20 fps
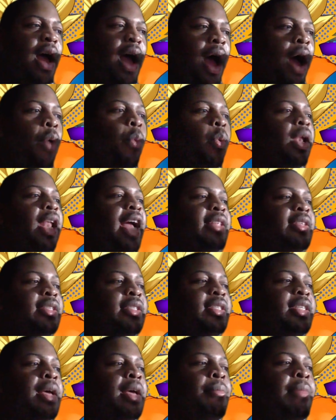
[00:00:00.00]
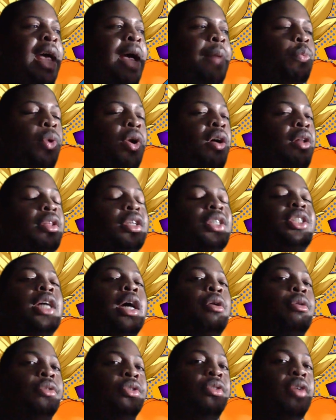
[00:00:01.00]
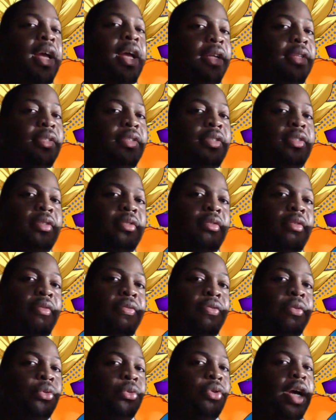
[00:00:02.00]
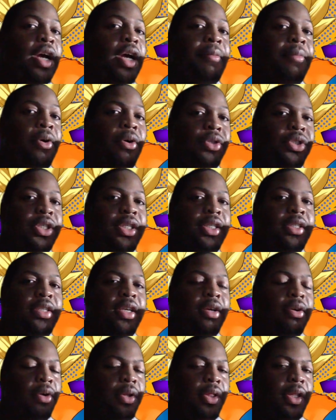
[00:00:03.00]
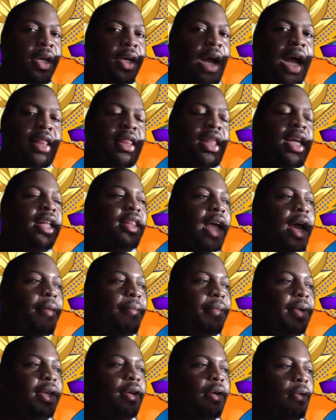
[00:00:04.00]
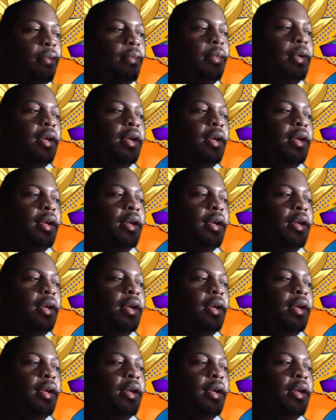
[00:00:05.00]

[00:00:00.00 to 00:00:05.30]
I would like to see a map with all the Shadow Dragons from Dragon Ball G T on there. I think that'd be dope.